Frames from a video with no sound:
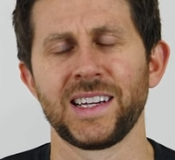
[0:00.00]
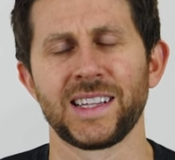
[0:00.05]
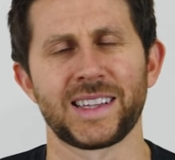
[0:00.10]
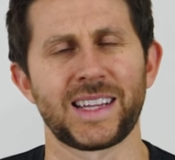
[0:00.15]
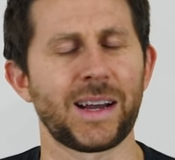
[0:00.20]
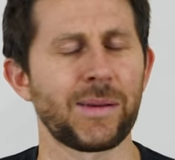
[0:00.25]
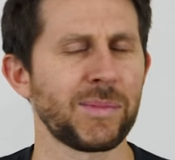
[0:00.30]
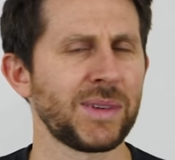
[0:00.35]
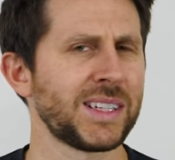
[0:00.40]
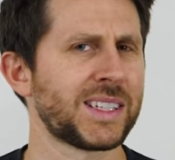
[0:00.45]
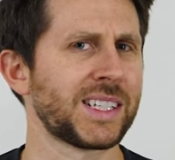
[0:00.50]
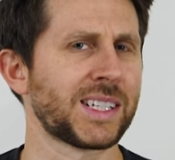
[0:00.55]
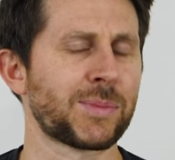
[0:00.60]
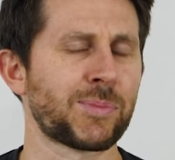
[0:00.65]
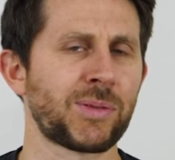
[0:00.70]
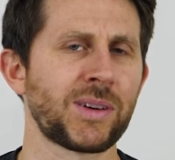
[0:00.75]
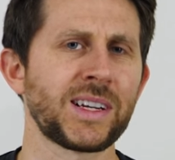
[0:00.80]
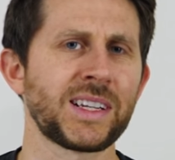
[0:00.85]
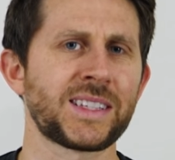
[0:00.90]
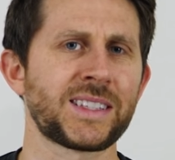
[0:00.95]
That means it's
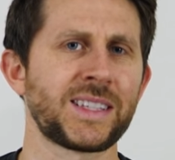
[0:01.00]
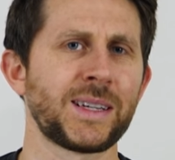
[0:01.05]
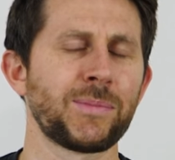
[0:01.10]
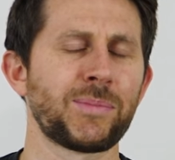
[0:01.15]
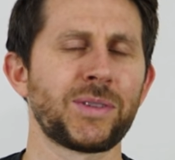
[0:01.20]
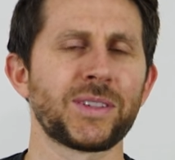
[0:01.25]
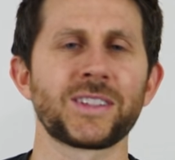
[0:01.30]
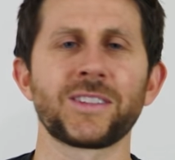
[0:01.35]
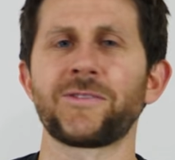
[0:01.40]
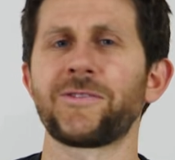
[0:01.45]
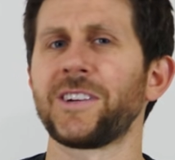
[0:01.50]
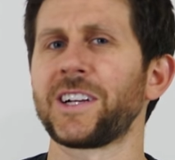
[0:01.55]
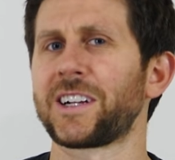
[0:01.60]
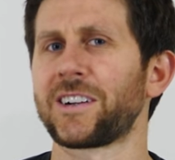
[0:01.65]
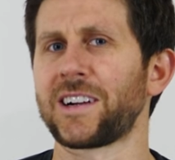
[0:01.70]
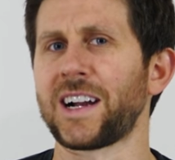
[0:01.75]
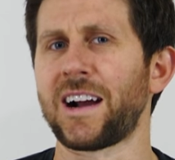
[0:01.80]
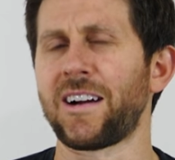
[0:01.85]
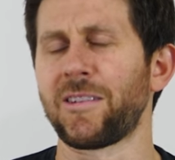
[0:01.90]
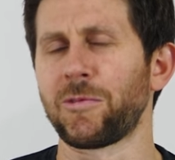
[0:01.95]
pretty simple to
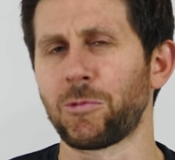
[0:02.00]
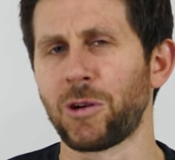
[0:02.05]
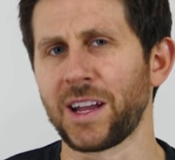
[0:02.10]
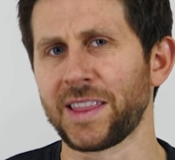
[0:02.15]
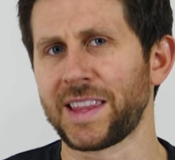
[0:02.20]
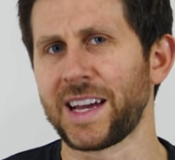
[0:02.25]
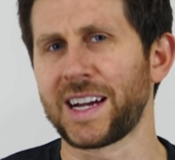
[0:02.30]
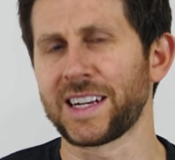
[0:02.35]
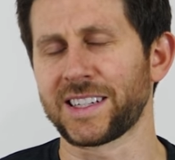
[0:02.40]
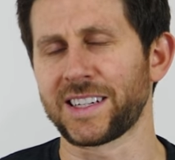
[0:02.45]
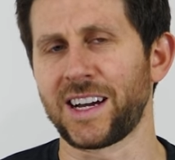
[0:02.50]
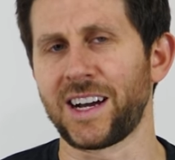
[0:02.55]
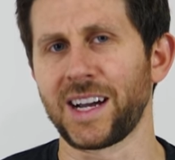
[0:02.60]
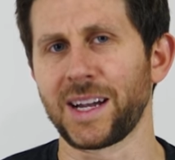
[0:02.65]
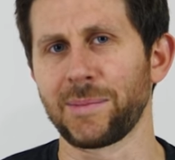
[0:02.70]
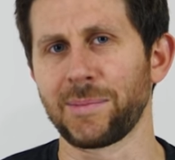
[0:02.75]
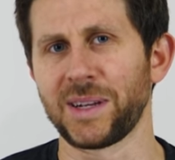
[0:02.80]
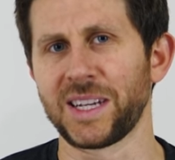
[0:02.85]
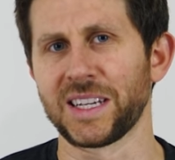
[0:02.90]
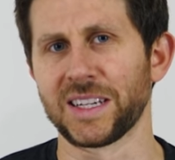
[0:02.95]
figure out what that
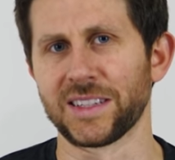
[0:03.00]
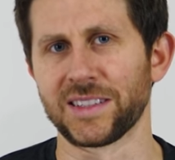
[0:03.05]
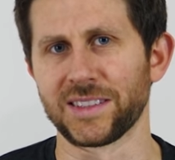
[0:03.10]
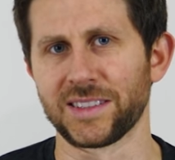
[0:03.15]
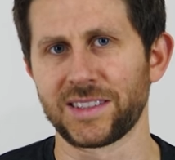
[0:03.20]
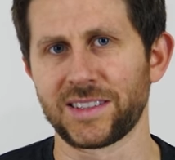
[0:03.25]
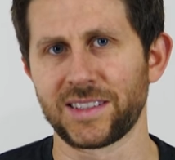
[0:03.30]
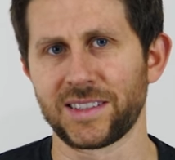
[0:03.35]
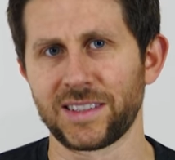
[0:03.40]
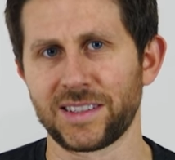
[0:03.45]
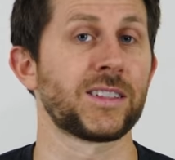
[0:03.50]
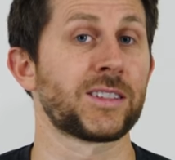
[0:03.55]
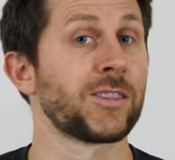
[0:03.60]
time is.